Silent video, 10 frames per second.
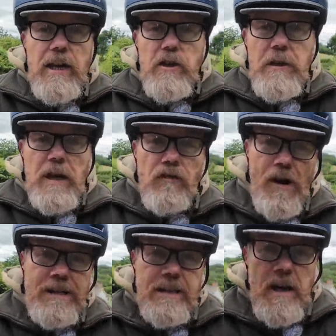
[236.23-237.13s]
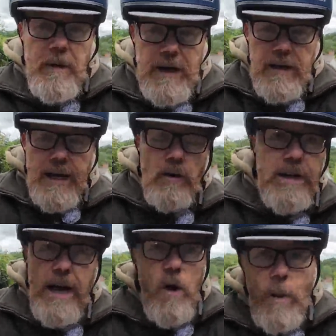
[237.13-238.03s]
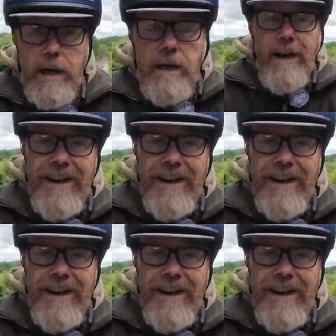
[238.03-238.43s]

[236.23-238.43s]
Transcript: can hear that tractor come in. I gotta get going.